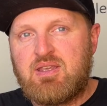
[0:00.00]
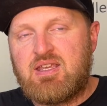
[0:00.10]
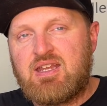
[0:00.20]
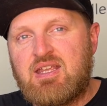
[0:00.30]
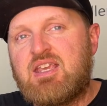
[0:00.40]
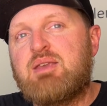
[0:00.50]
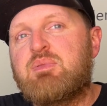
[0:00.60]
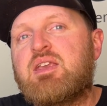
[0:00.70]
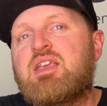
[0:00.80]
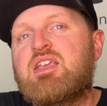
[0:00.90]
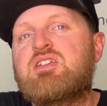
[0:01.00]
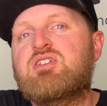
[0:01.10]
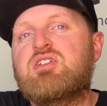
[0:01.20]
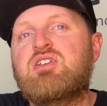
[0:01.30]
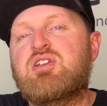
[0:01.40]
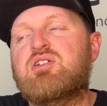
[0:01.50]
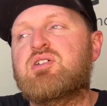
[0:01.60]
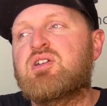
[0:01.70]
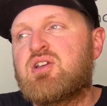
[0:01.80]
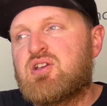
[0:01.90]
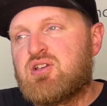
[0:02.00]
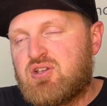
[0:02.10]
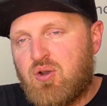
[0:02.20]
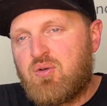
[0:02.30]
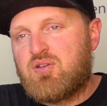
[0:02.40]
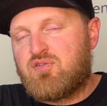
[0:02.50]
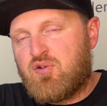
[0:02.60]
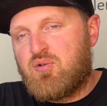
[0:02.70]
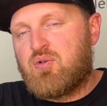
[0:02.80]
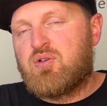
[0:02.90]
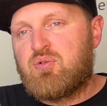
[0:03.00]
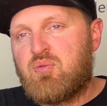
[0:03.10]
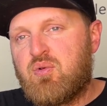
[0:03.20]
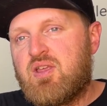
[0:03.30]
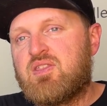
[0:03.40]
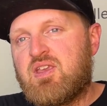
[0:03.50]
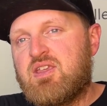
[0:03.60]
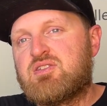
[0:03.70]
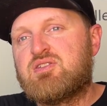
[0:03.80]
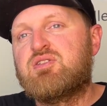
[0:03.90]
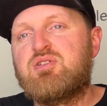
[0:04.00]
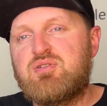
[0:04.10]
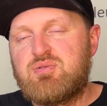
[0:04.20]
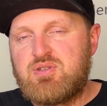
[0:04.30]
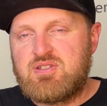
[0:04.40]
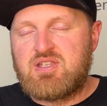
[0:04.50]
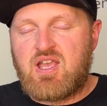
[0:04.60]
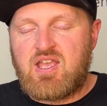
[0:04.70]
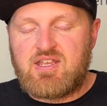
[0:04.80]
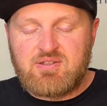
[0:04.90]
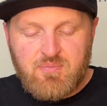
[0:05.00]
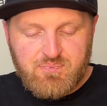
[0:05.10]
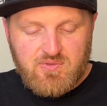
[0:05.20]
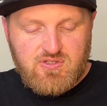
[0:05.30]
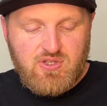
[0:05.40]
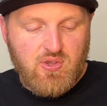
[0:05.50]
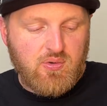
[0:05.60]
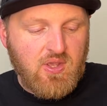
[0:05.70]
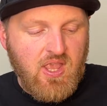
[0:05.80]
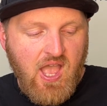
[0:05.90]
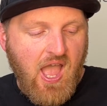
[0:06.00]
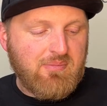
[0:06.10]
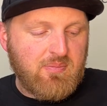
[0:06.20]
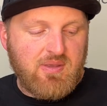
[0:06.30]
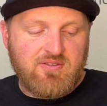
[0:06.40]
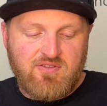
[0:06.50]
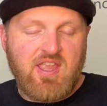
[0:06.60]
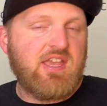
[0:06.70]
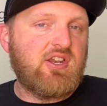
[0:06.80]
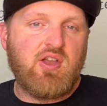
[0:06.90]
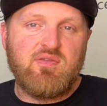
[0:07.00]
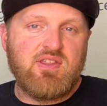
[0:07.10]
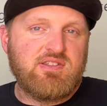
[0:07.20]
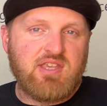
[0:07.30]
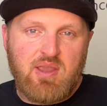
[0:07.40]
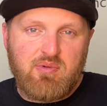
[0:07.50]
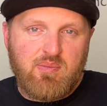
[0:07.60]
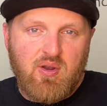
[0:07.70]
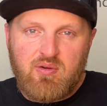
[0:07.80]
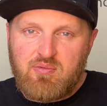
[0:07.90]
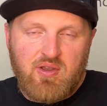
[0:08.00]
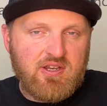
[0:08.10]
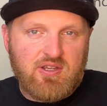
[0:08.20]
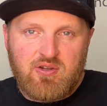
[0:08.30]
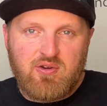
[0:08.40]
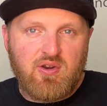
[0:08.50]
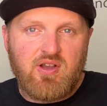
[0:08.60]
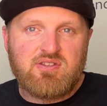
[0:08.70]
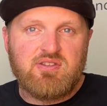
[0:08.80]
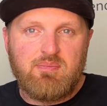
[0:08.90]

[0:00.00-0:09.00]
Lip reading: each year going forward with its new design. So I'm a big fan of this camera bar running across the